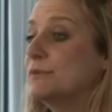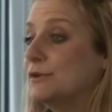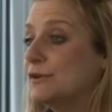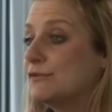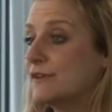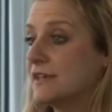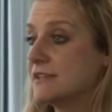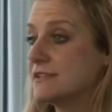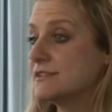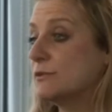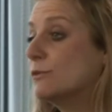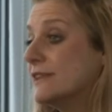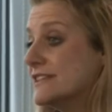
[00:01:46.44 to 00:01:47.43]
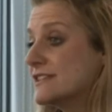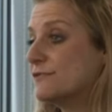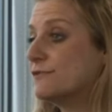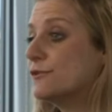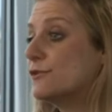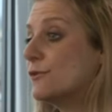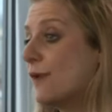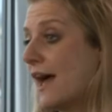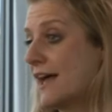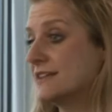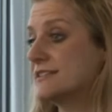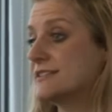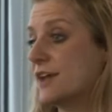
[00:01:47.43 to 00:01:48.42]
move into winter
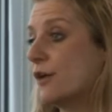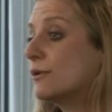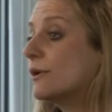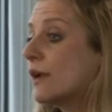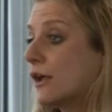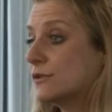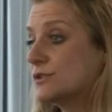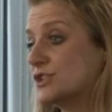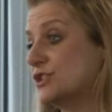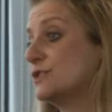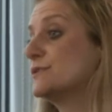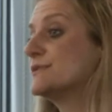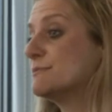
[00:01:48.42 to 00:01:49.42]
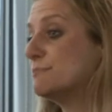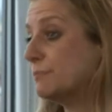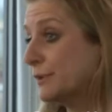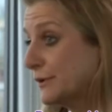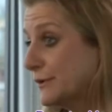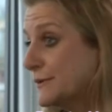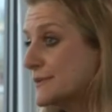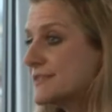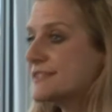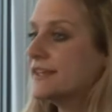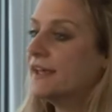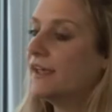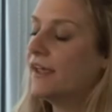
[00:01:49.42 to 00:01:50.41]
footwear, so closed shoes and
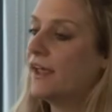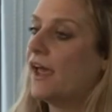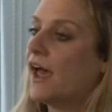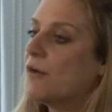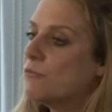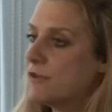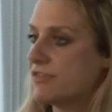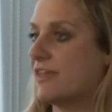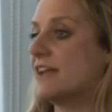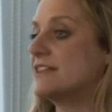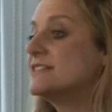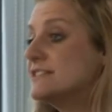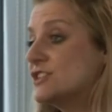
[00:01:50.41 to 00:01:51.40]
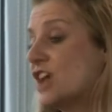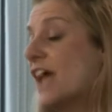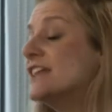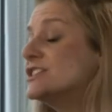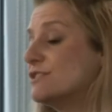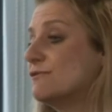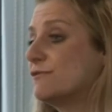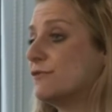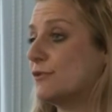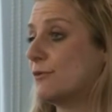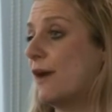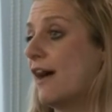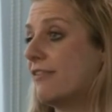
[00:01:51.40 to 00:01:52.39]
boots. And with that change in
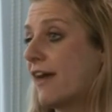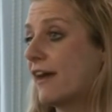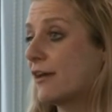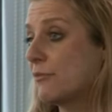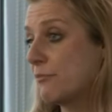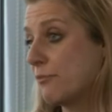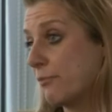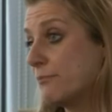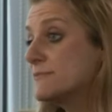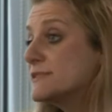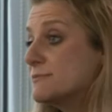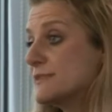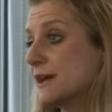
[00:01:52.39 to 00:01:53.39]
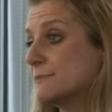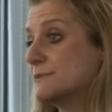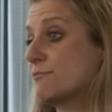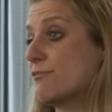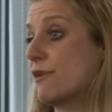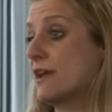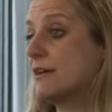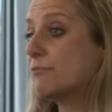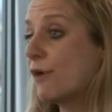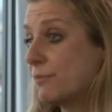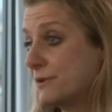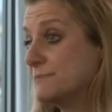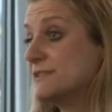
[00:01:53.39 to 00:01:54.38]
footwear, that can sometimes bring
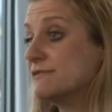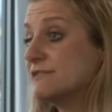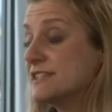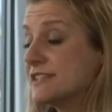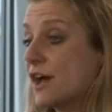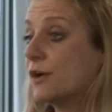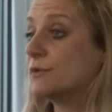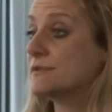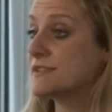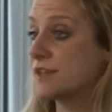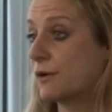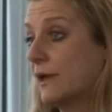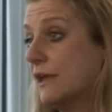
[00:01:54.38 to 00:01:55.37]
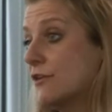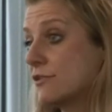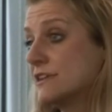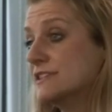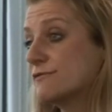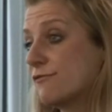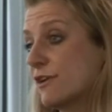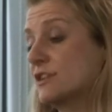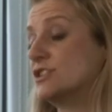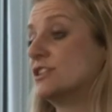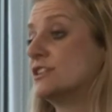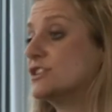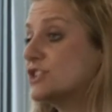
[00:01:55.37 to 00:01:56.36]
problems of its own, so increased
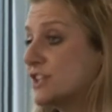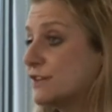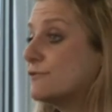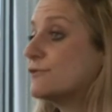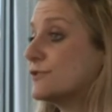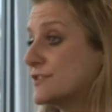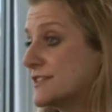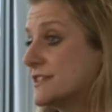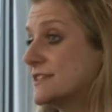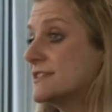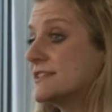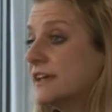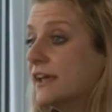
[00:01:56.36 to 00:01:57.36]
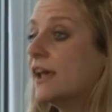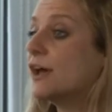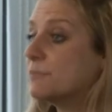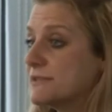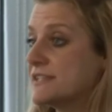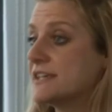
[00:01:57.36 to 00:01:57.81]
friction and shear forces at